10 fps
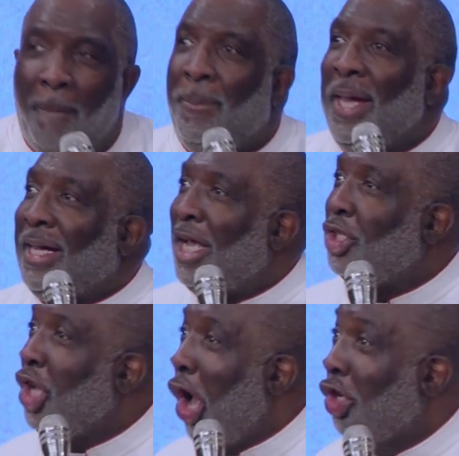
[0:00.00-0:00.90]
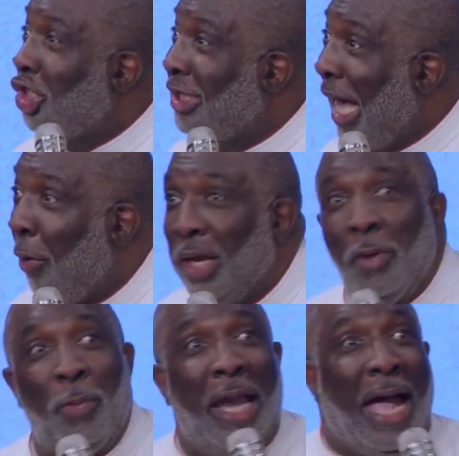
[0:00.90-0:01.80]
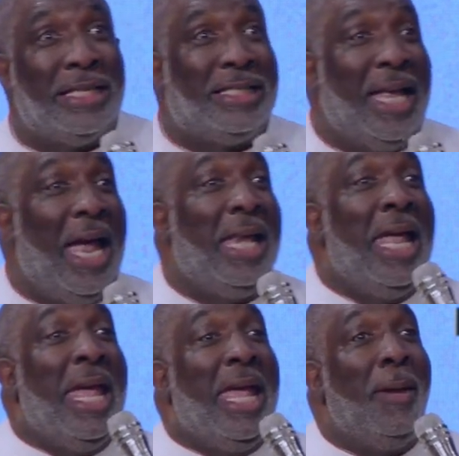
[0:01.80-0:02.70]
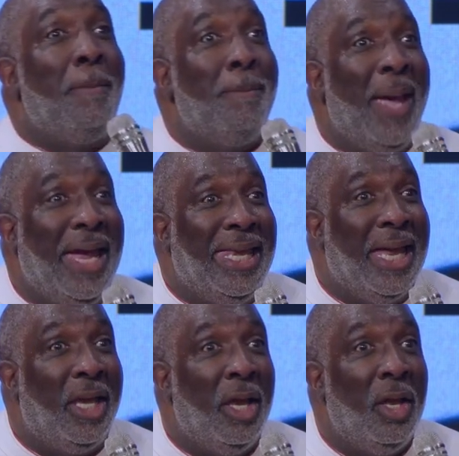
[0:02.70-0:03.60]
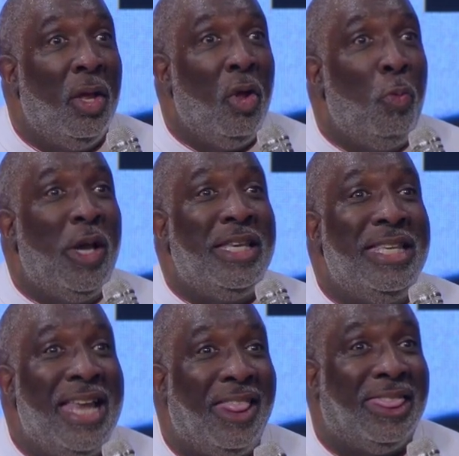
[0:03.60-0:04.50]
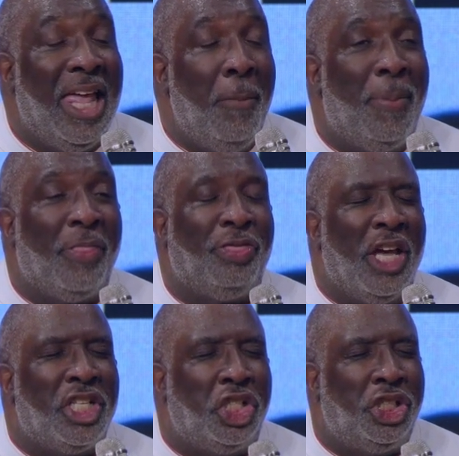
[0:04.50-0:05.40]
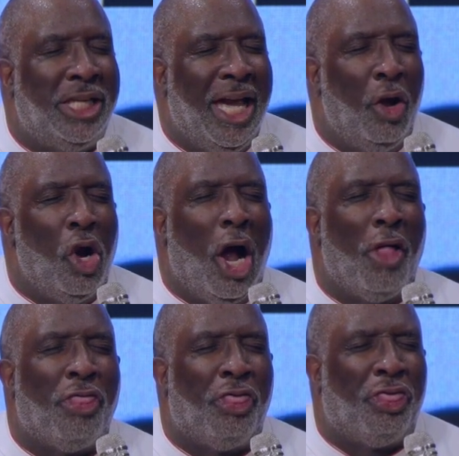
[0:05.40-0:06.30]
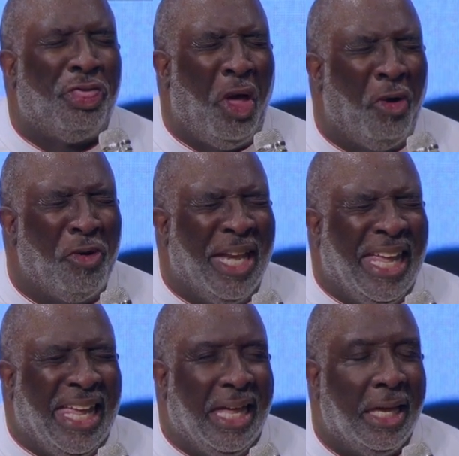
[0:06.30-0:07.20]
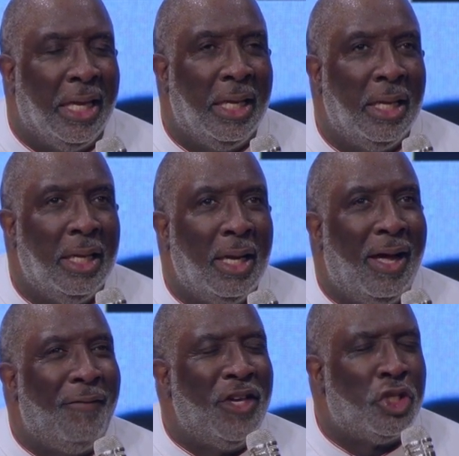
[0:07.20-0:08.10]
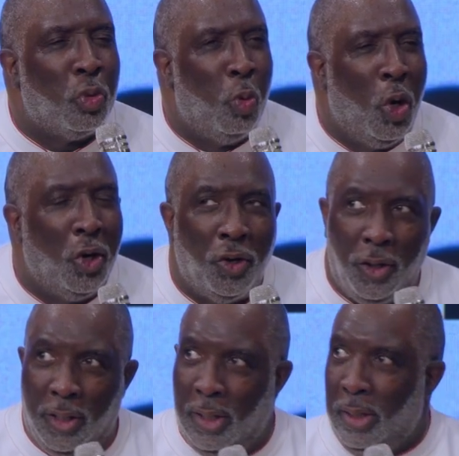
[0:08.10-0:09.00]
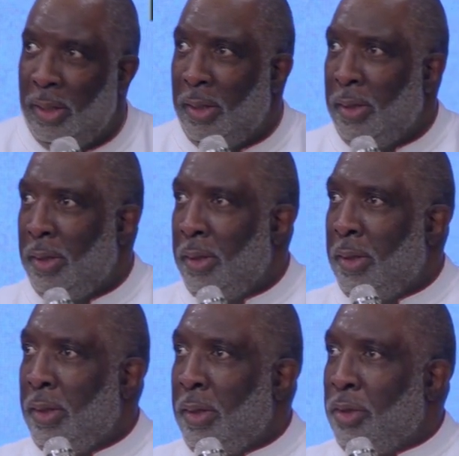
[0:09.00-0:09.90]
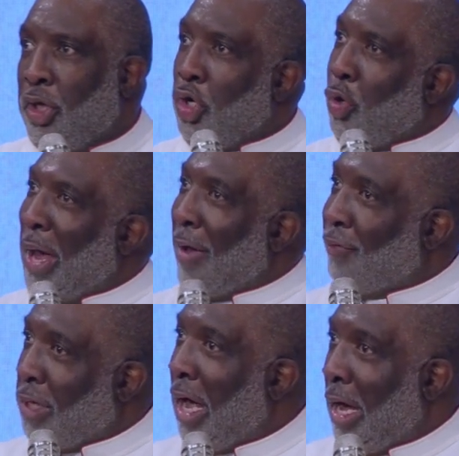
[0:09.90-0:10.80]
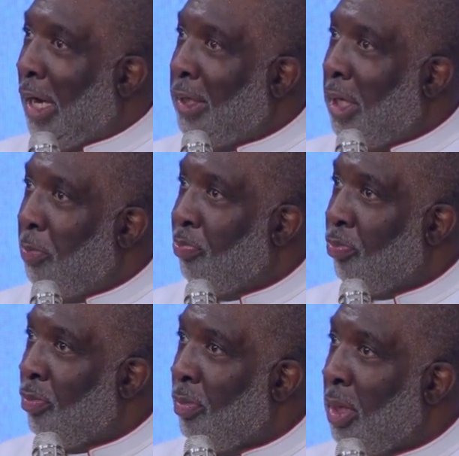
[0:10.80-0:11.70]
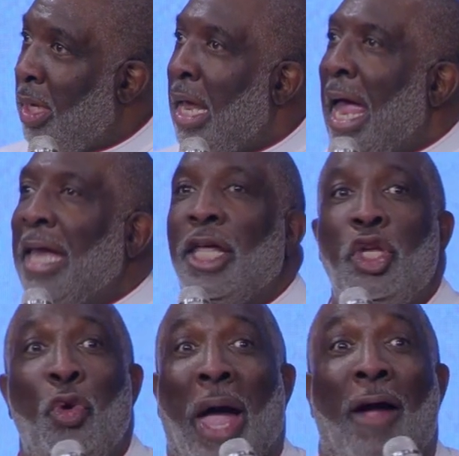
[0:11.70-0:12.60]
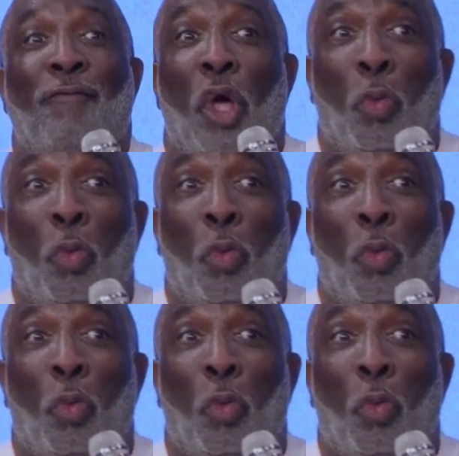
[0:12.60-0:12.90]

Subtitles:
Because y'all shouted when I said he made it with nothing but the sheer authority of his word. So you have God, and then you have the